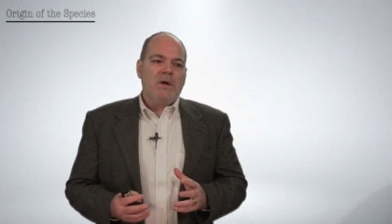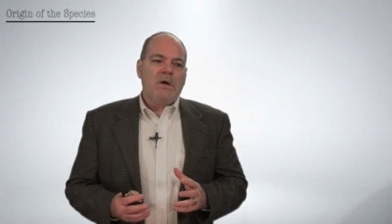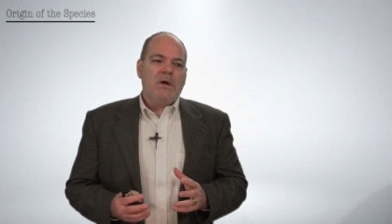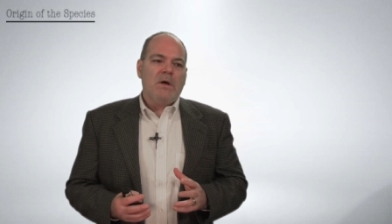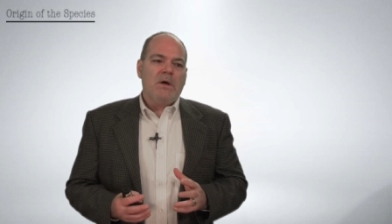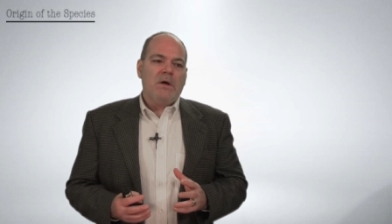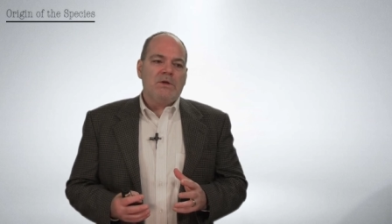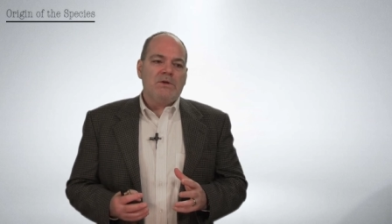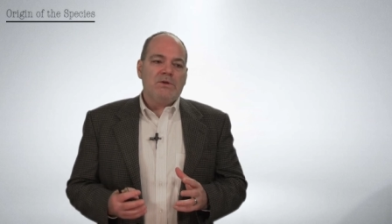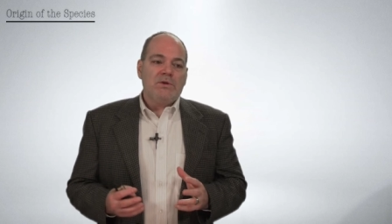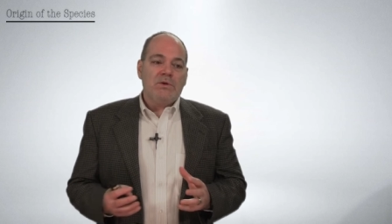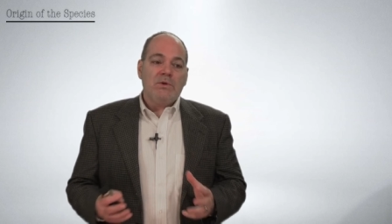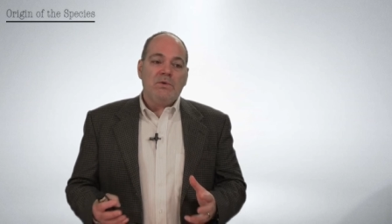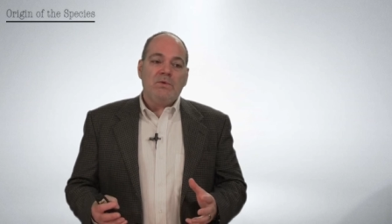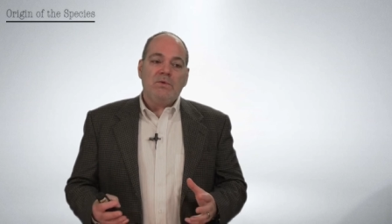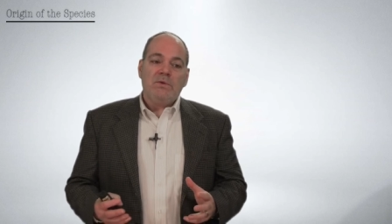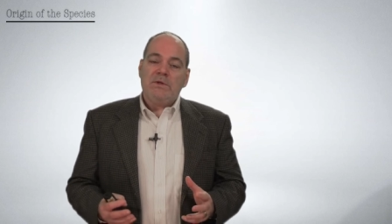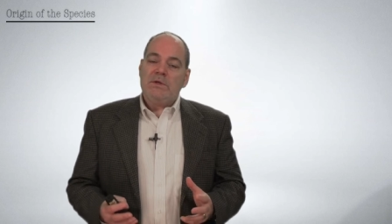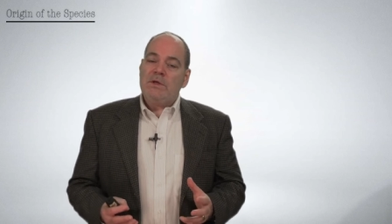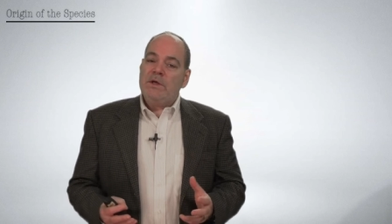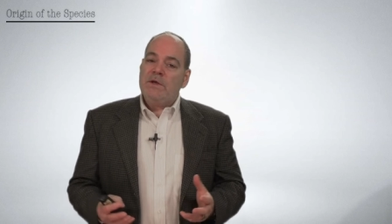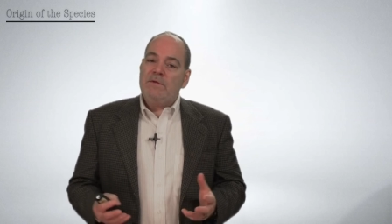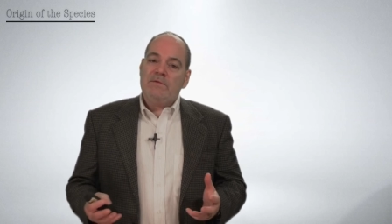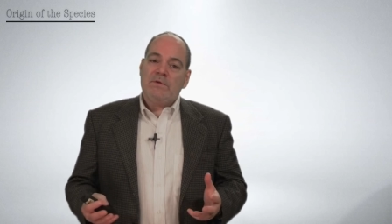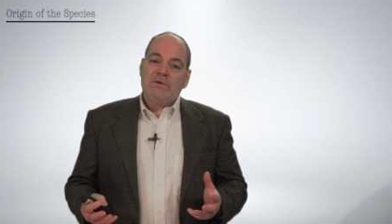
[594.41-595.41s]
uh, two,
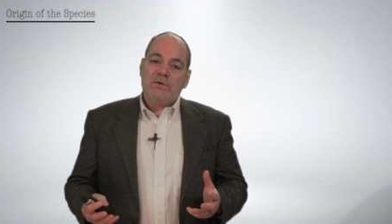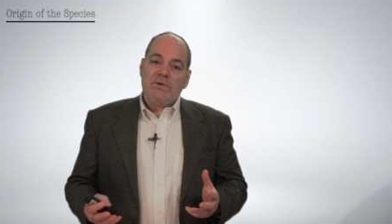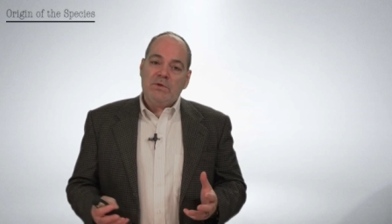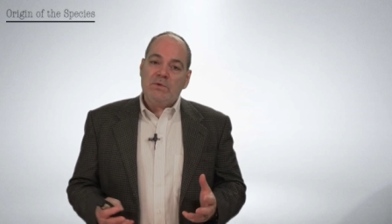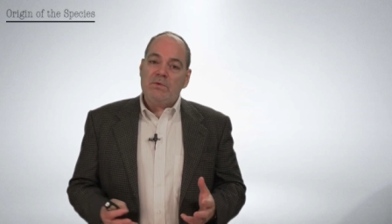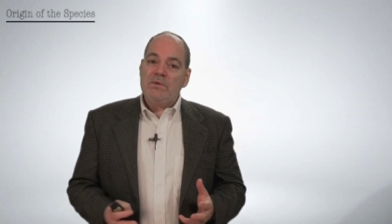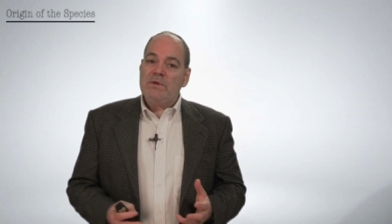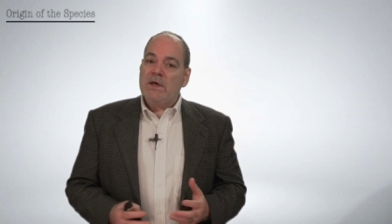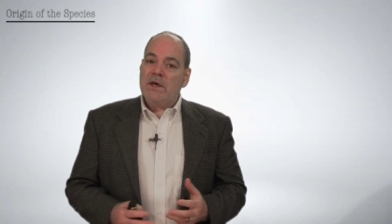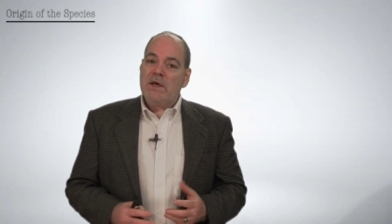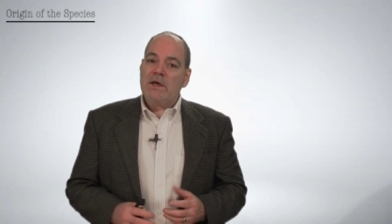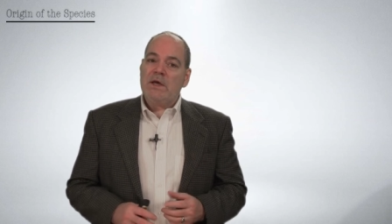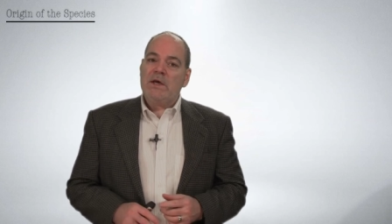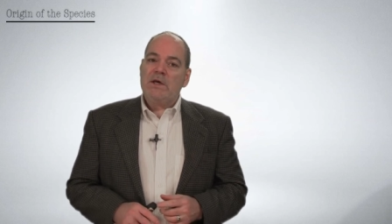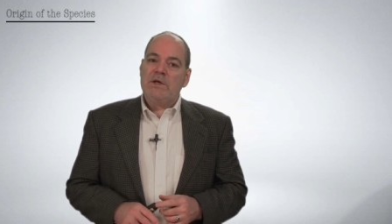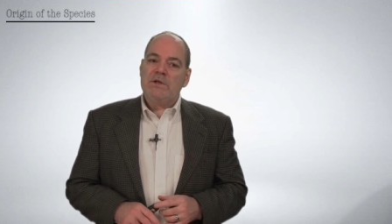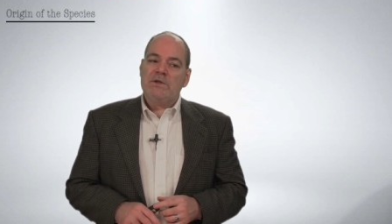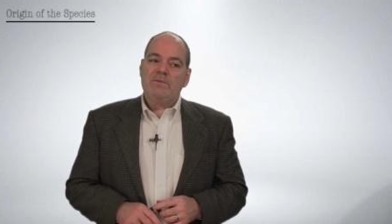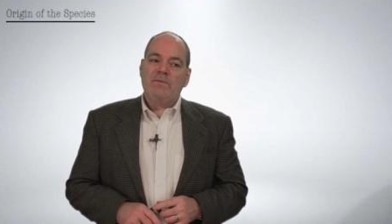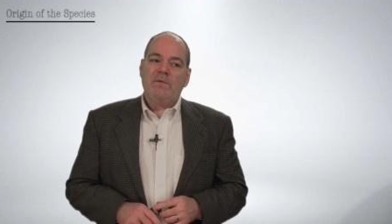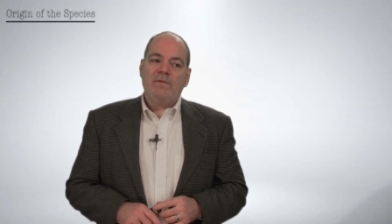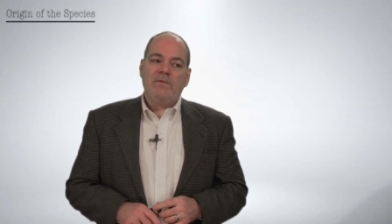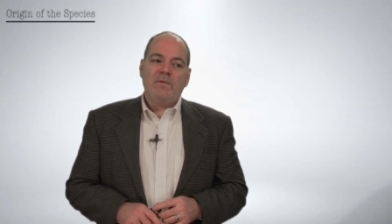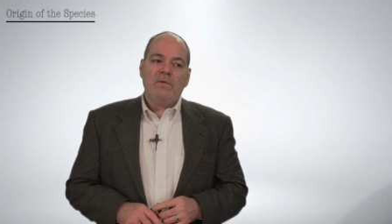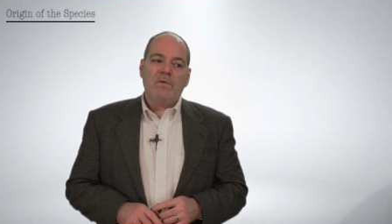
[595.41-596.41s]
even two decades
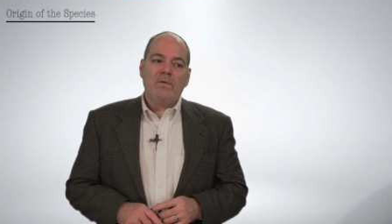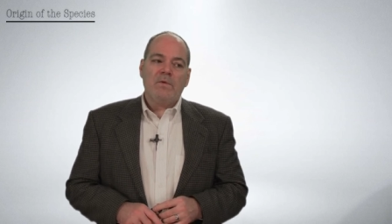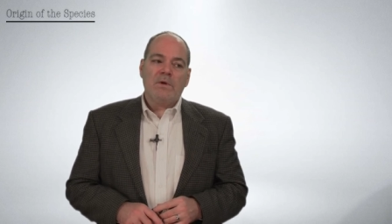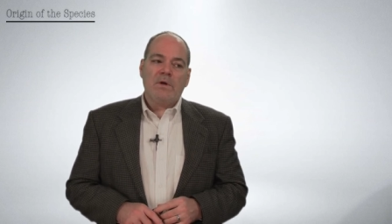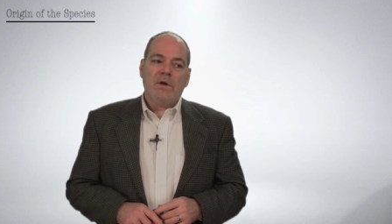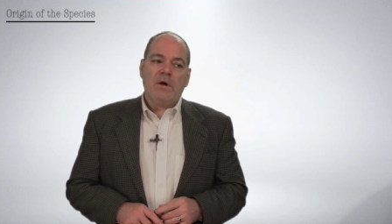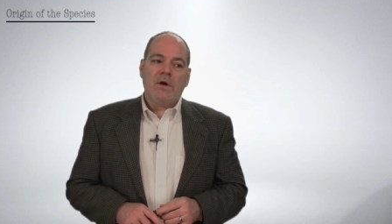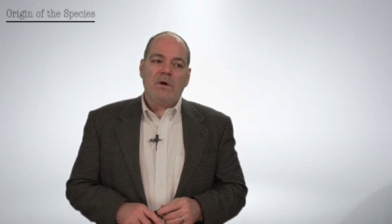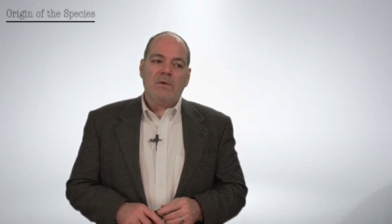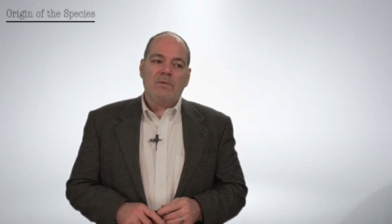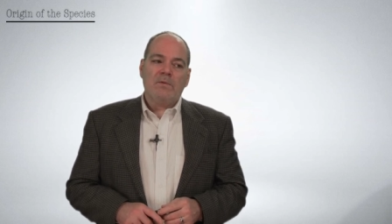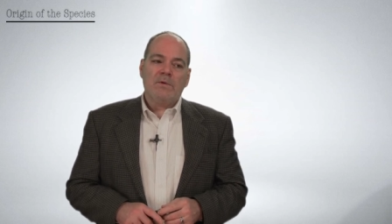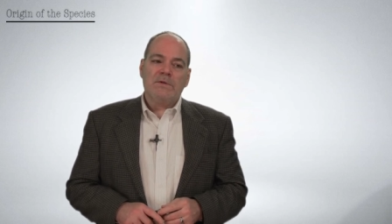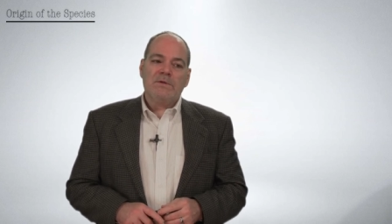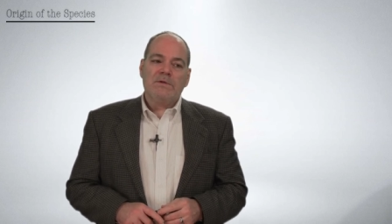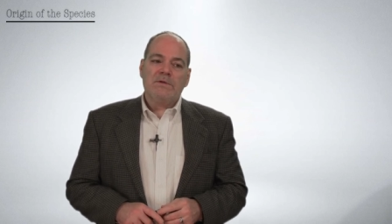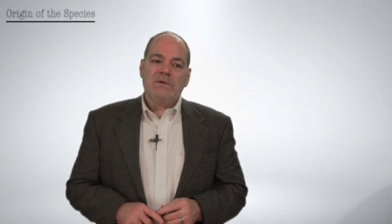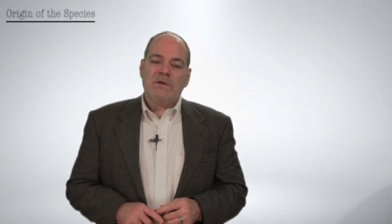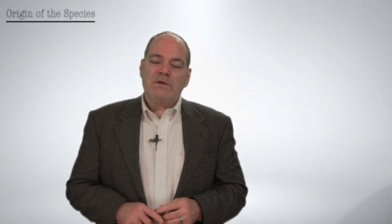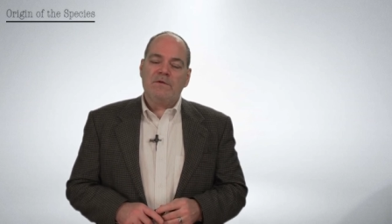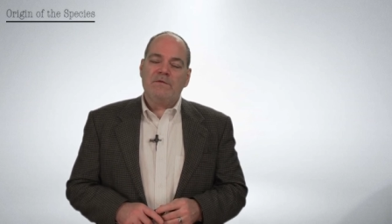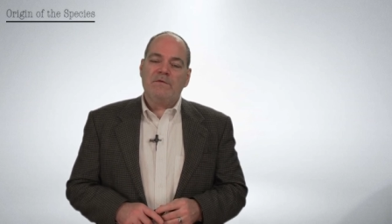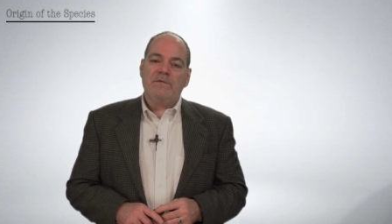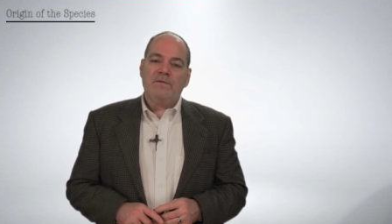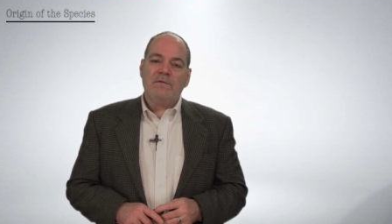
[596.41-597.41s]
before Darwin
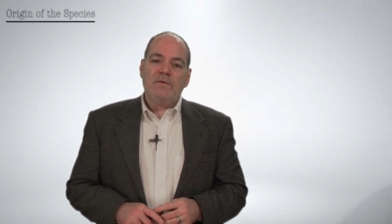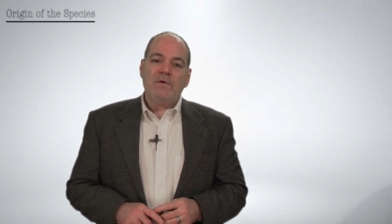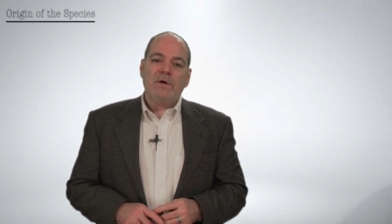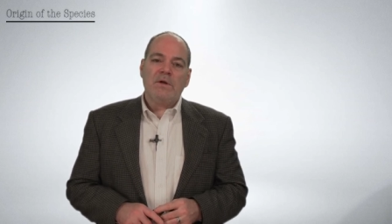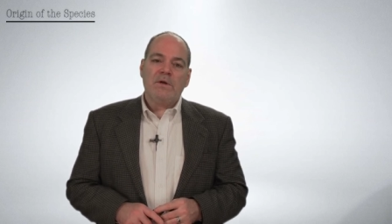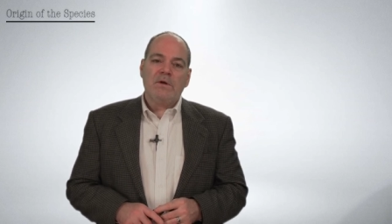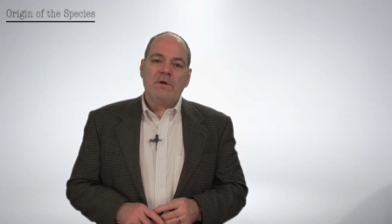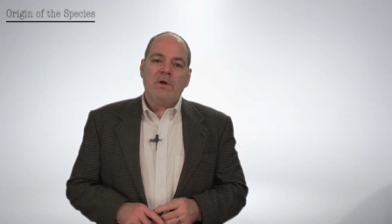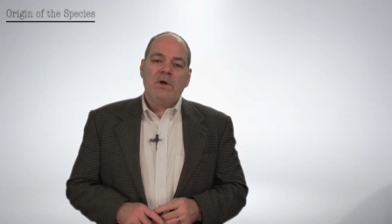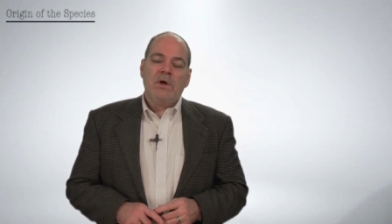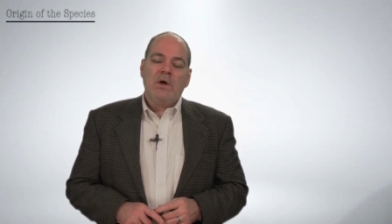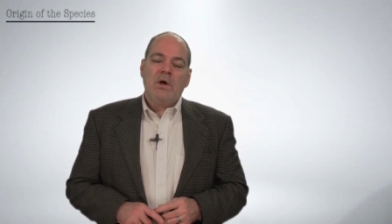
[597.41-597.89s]
sets foot